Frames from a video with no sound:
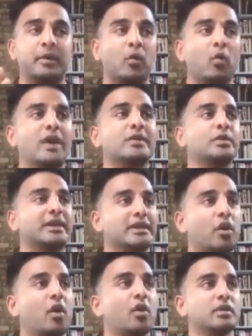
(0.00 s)
what we can
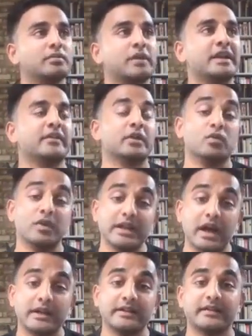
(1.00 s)
all kind of agree
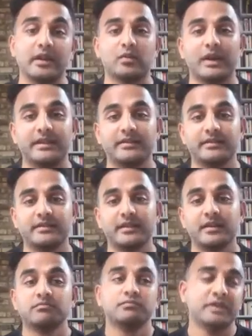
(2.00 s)
on is that race,
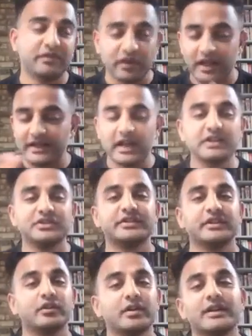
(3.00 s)
different ideologies
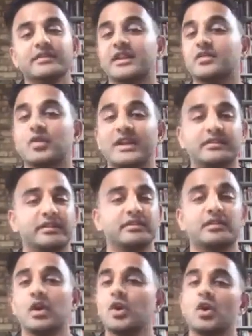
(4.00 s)
can agree on, is that race
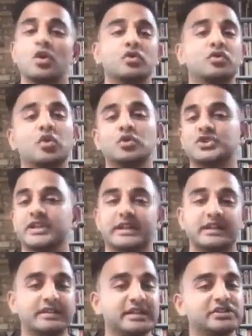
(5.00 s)
is socially
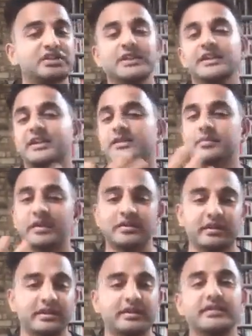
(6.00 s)
contingent, it's
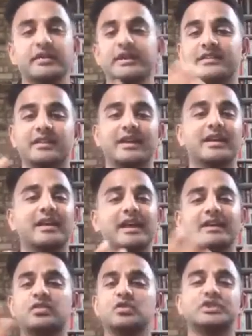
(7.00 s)
spatially contingent,
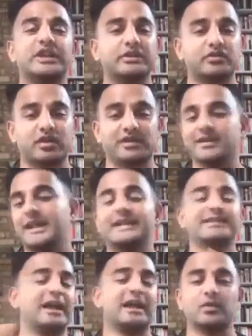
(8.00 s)
it's socially constructed.
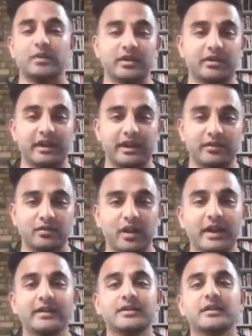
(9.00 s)
It's not a real thing,
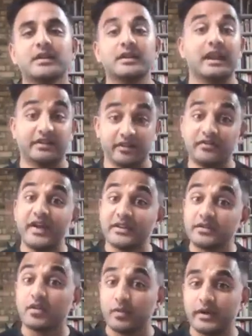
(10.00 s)
right? Its
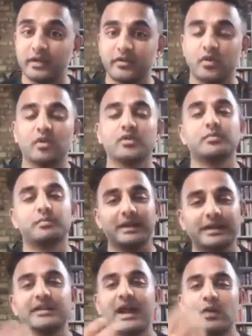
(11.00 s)
effects are real, of course, but
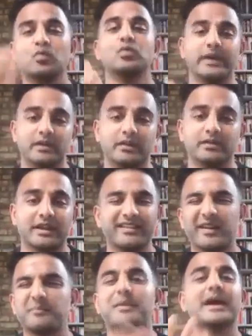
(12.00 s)
it's not real. Like, it's
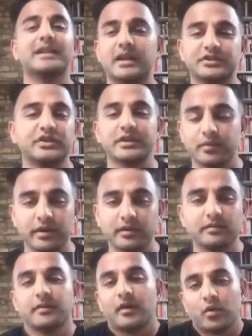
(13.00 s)
not biologically real,
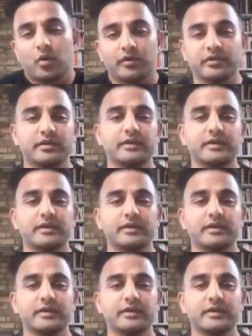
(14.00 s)
of course.